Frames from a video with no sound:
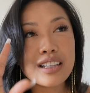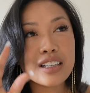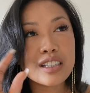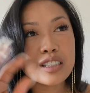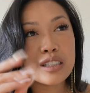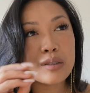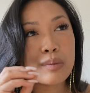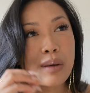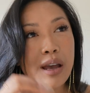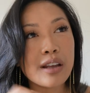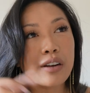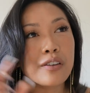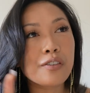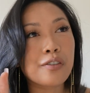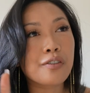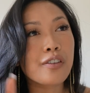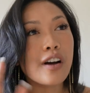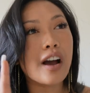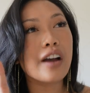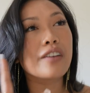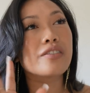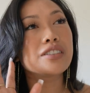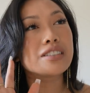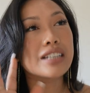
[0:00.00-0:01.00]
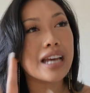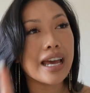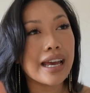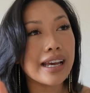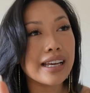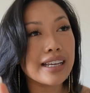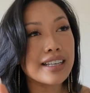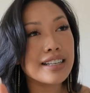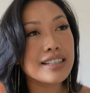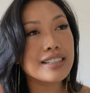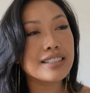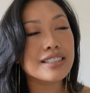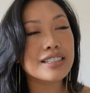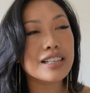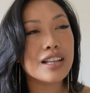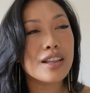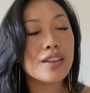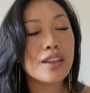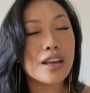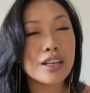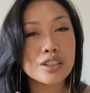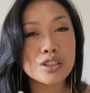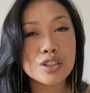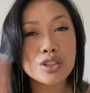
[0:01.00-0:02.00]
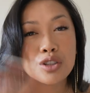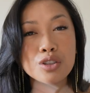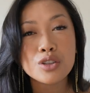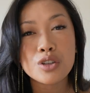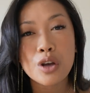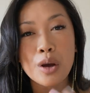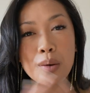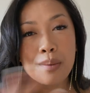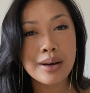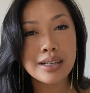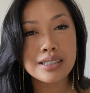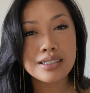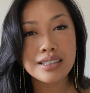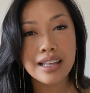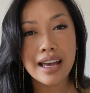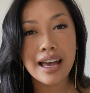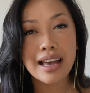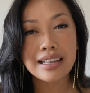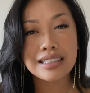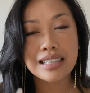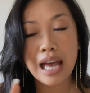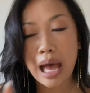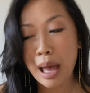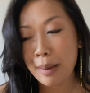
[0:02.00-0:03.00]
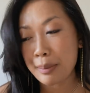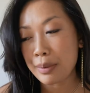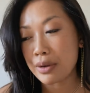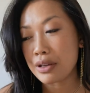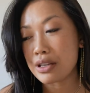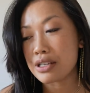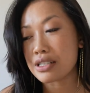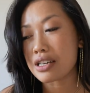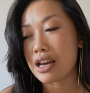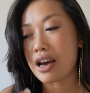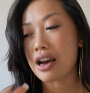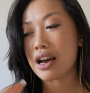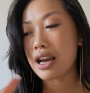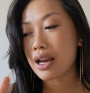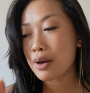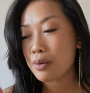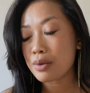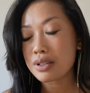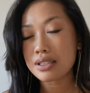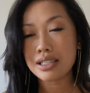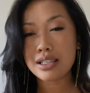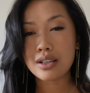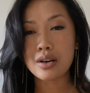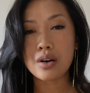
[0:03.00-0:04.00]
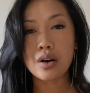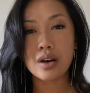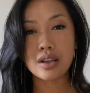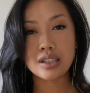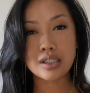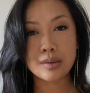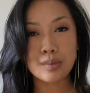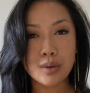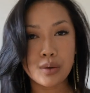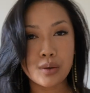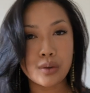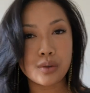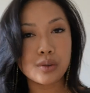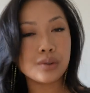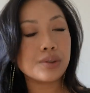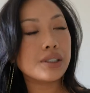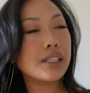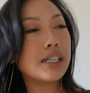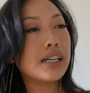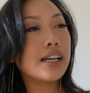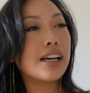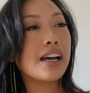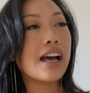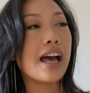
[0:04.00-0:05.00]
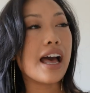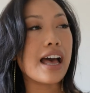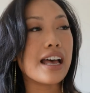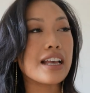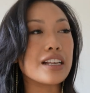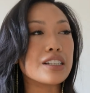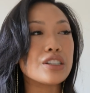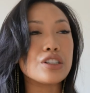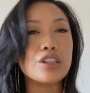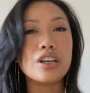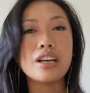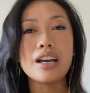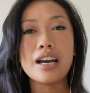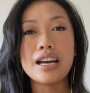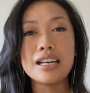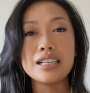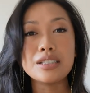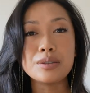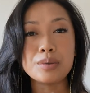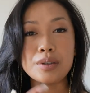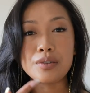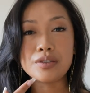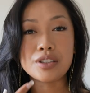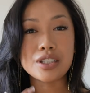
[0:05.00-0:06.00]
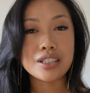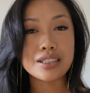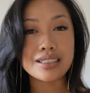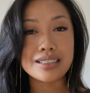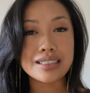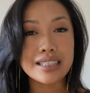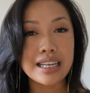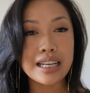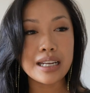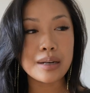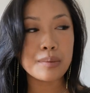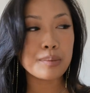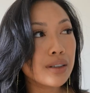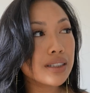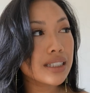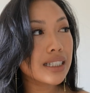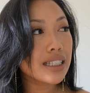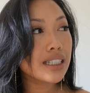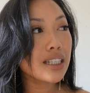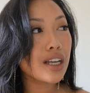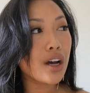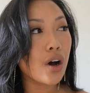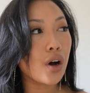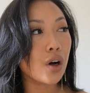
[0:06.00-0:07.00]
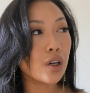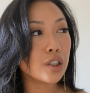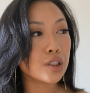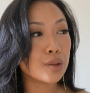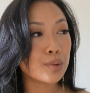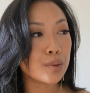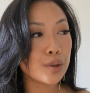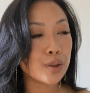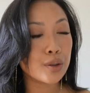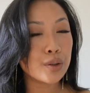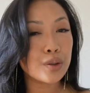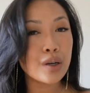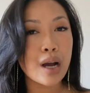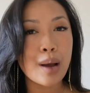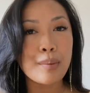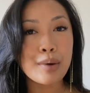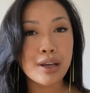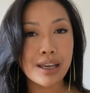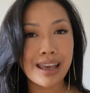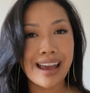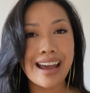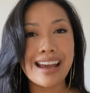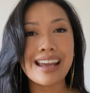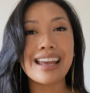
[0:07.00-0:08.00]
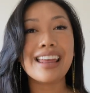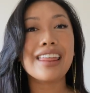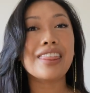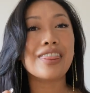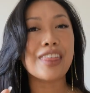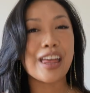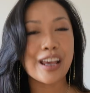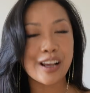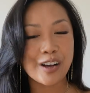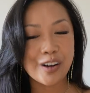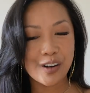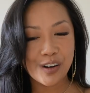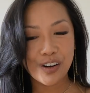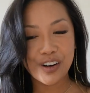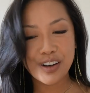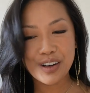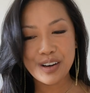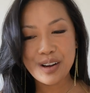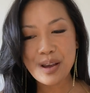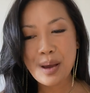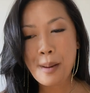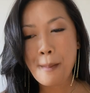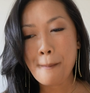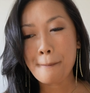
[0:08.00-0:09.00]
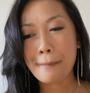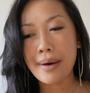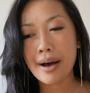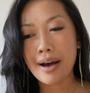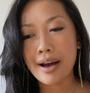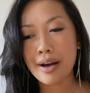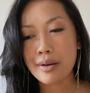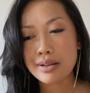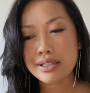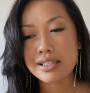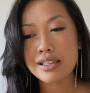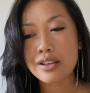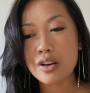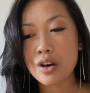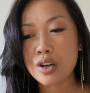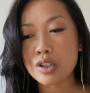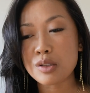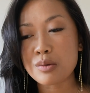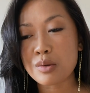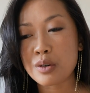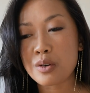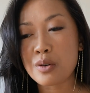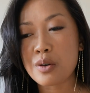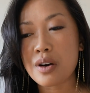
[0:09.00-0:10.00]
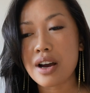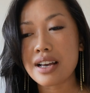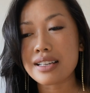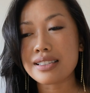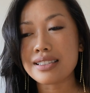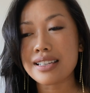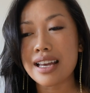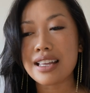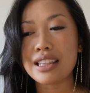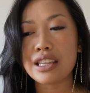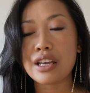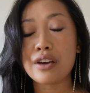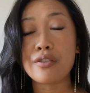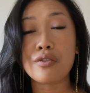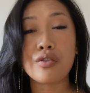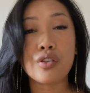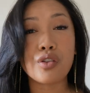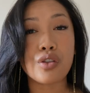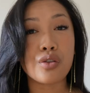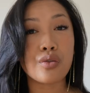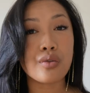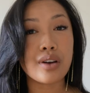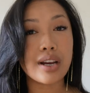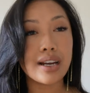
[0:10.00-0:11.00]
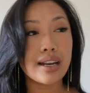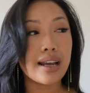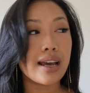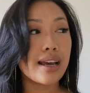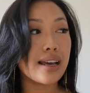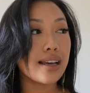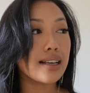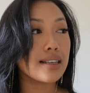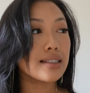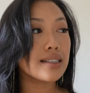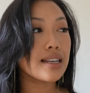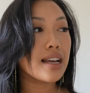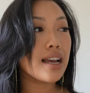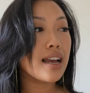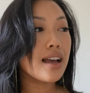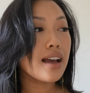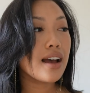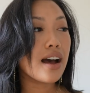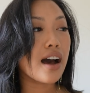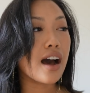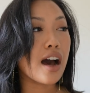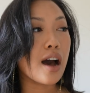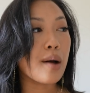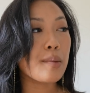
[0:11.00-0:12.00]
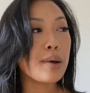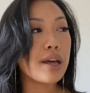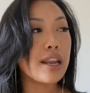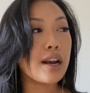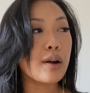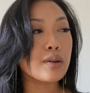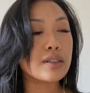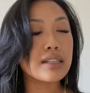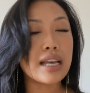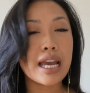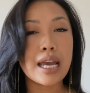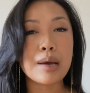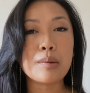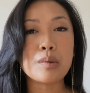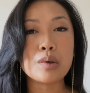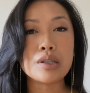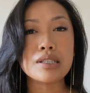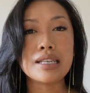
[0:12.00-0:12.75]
the span of five days, there's so much that has happened. I was in the hospital, as you guys would have just seen. I was in the hospital. I'm okay, thank God. But I was in the hospital. I stayed there for three days, um, and I was able